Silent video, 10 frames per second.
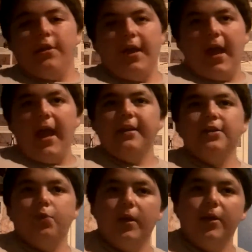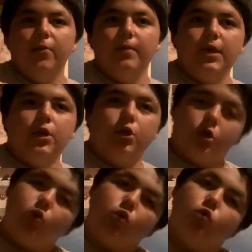that this will be
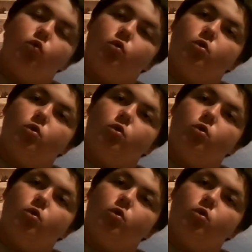cool,